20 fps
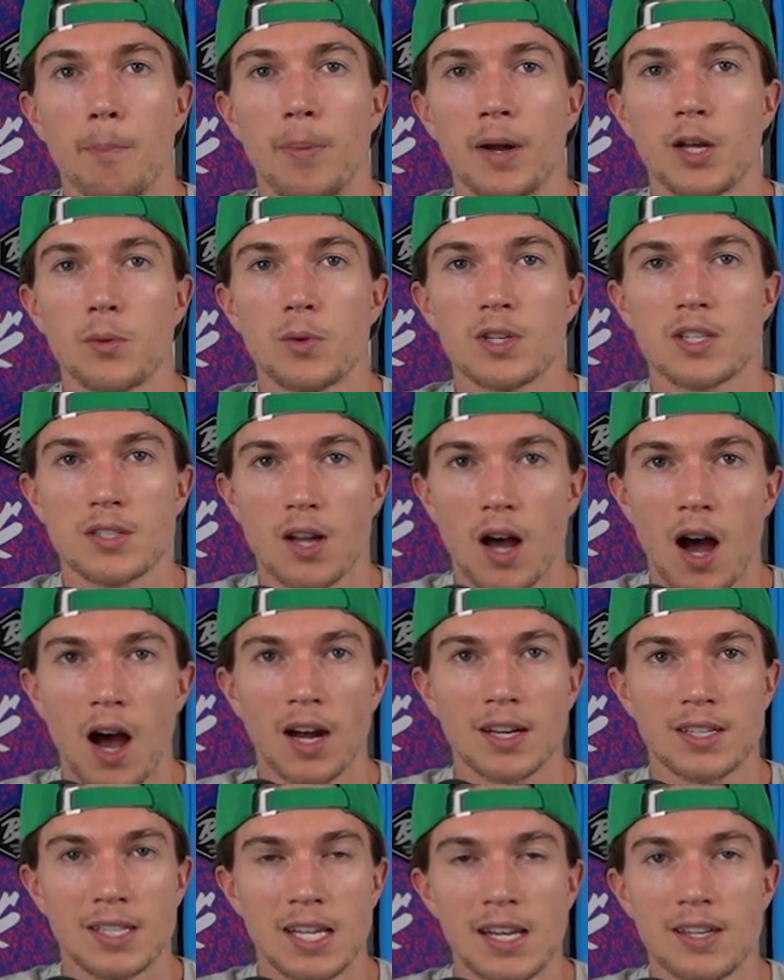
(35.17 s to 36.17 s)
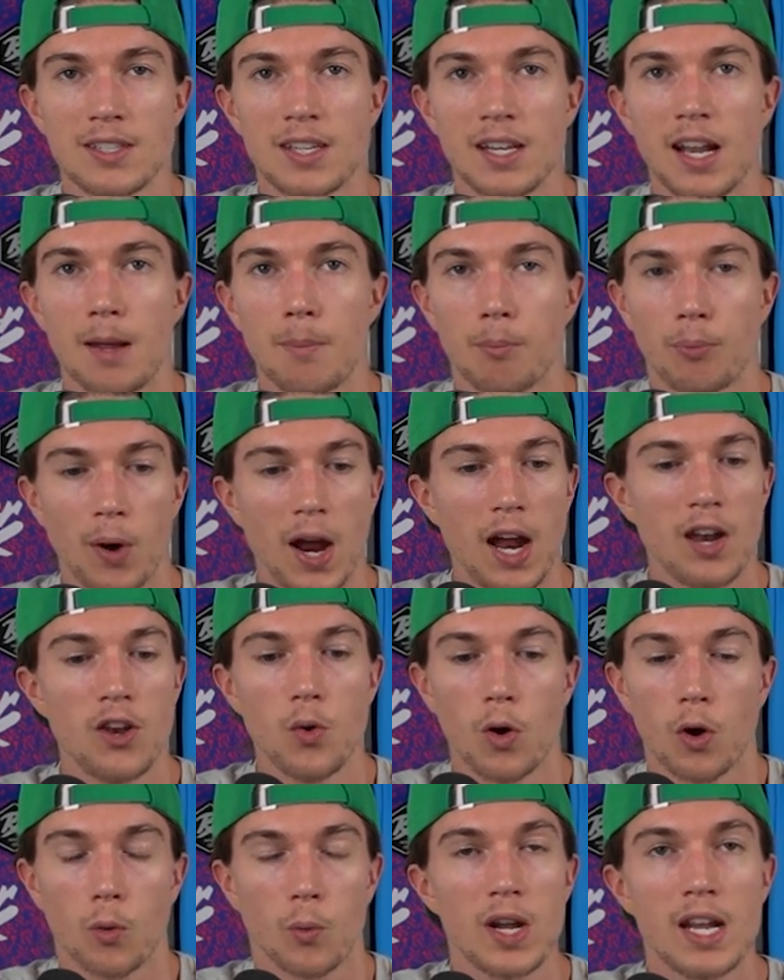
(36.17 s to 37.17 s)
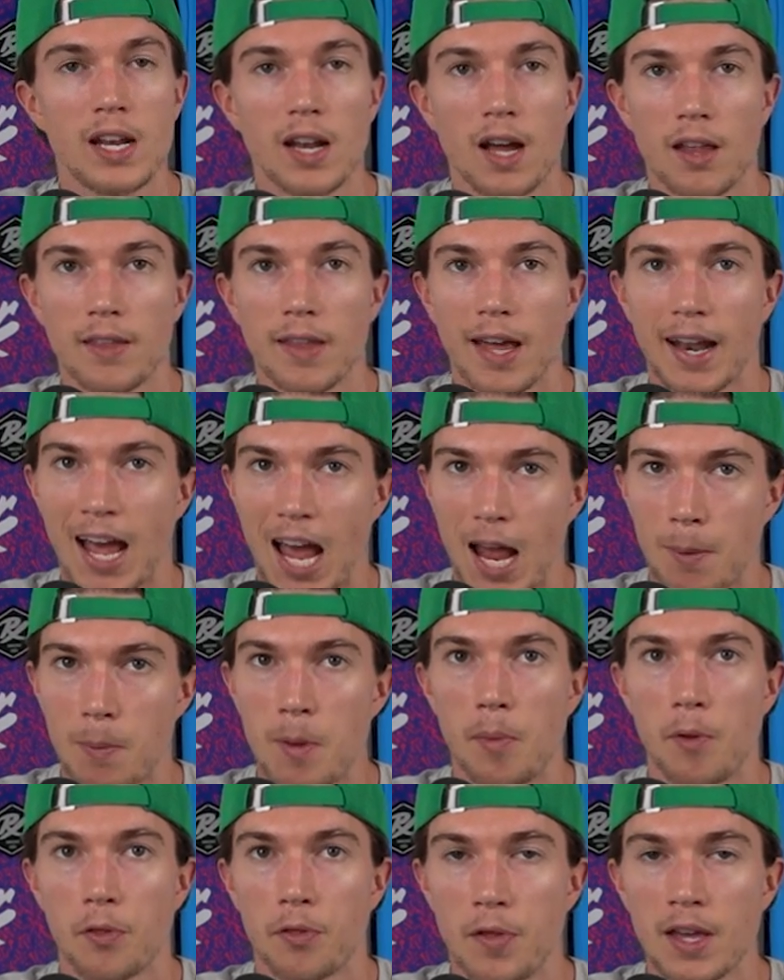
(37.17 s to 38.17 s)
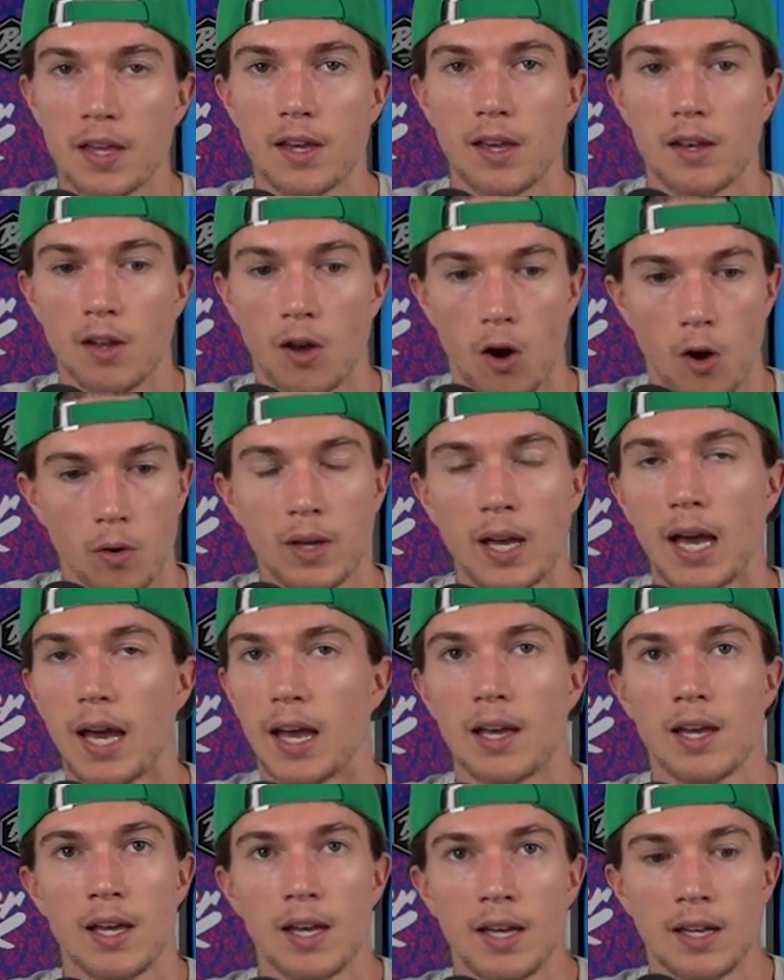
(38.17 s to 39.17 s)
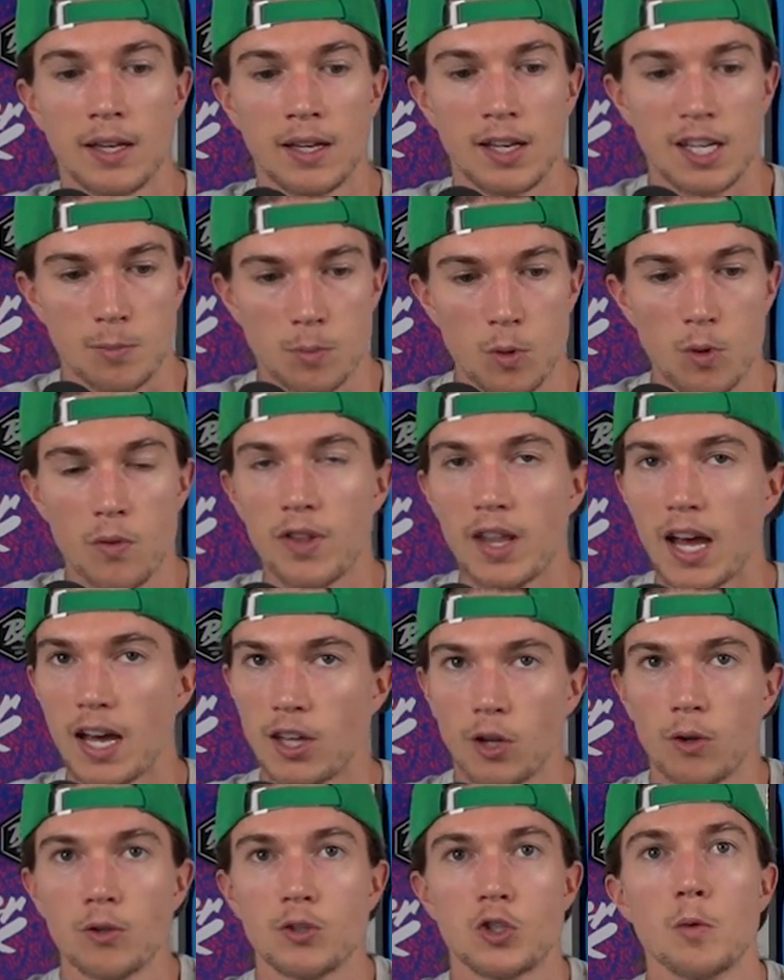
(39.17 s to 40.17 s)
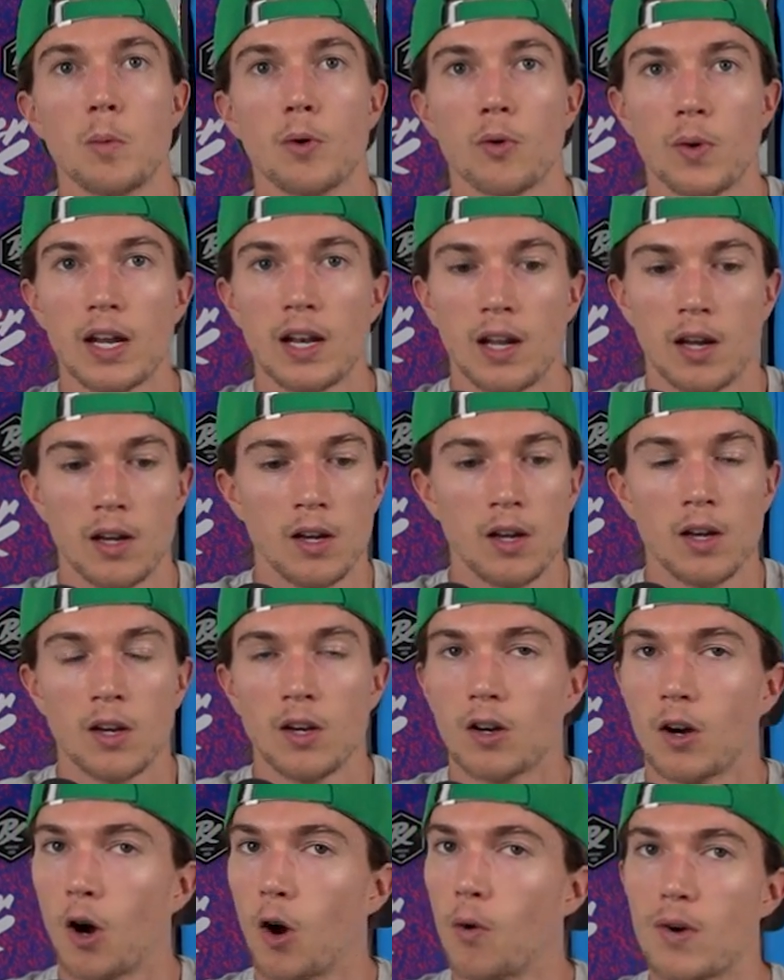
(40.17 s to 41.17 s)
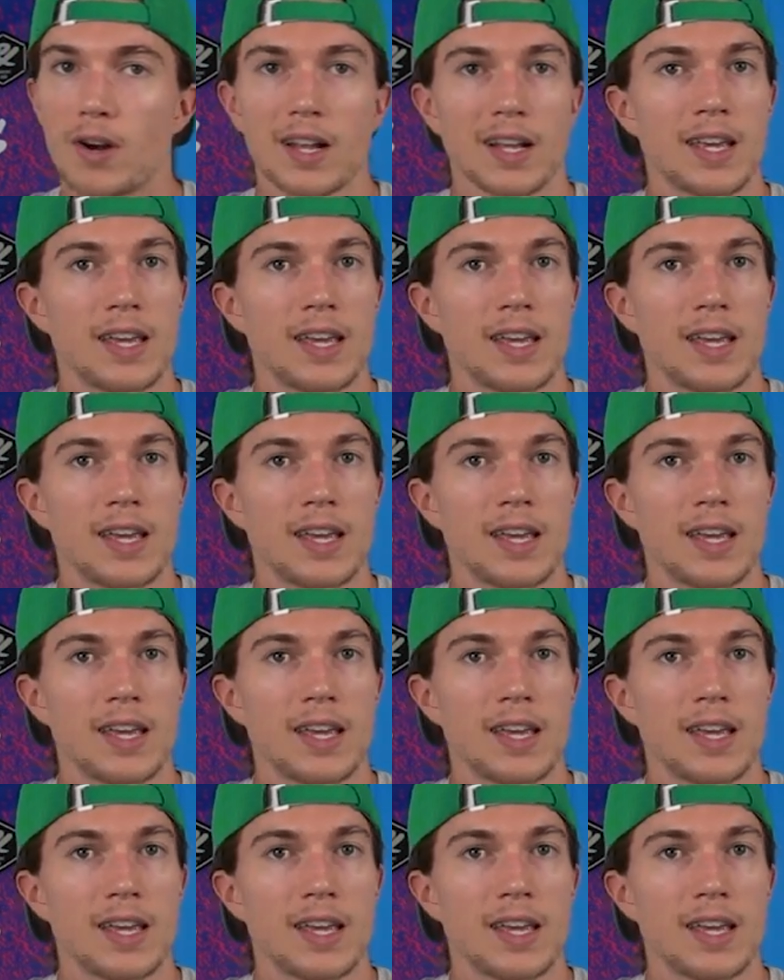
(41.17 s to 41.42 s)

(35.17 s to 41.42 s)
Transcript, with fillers: But it was Doc teasing a brand new arena that had people thinking, okay, he's moving that YouTube arena over to